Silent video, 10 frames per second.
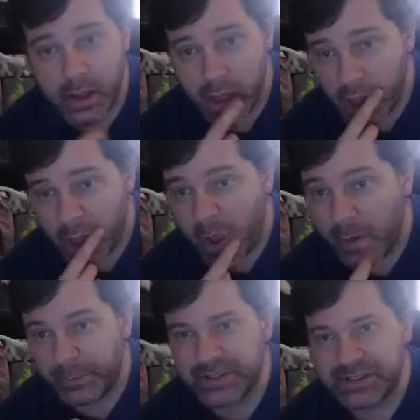
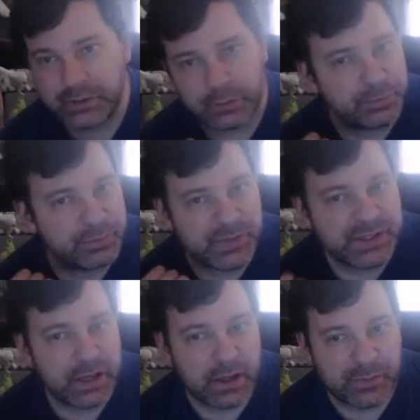But still, this guy
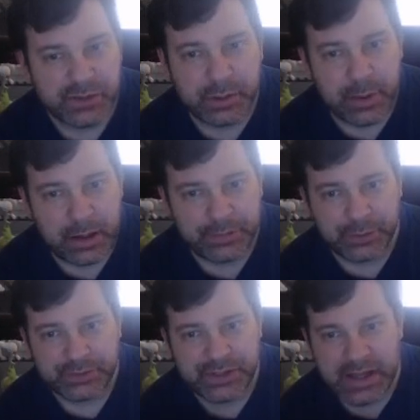comes in the
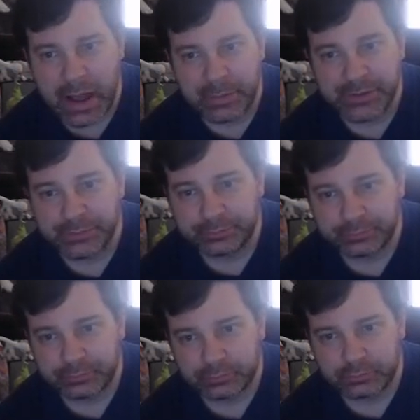battlefield tapped.
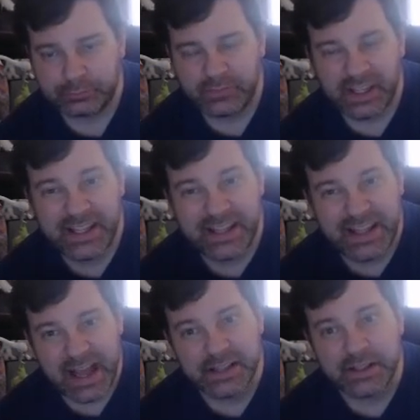He
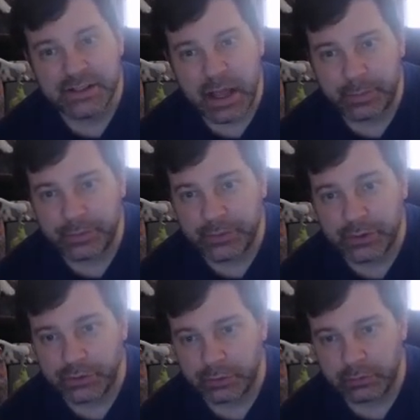can't untap if you
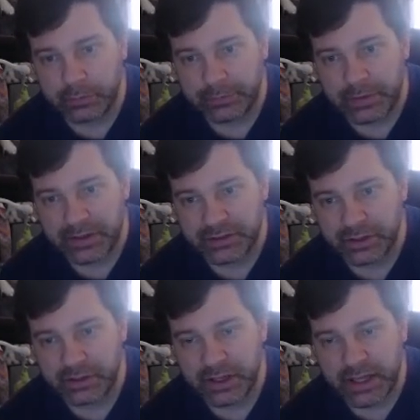control a Reflection,
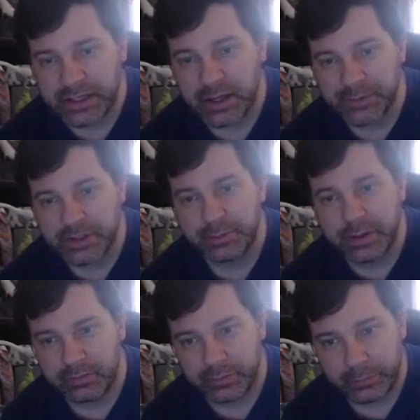and he comes into play
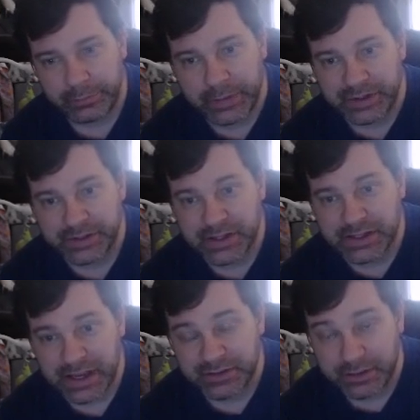for a Reflection that's
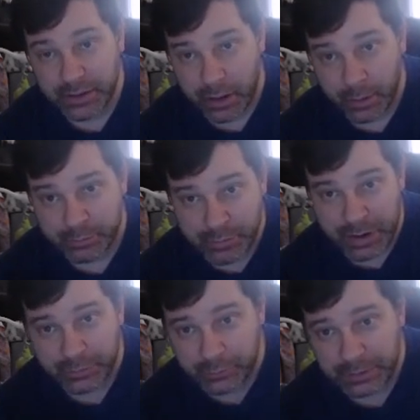actually a better
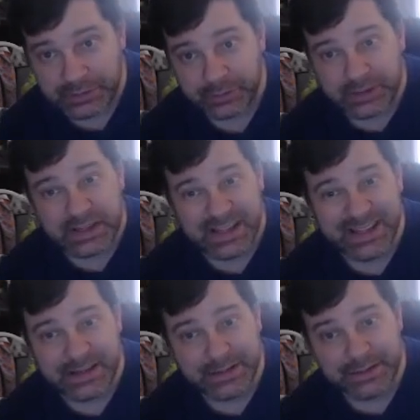creature than he
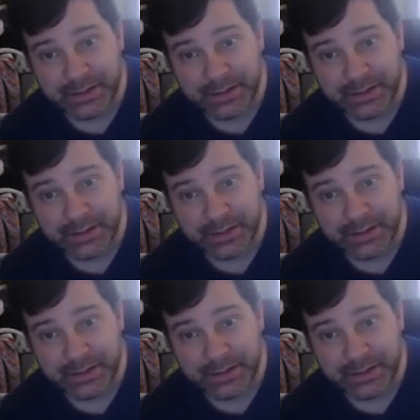is.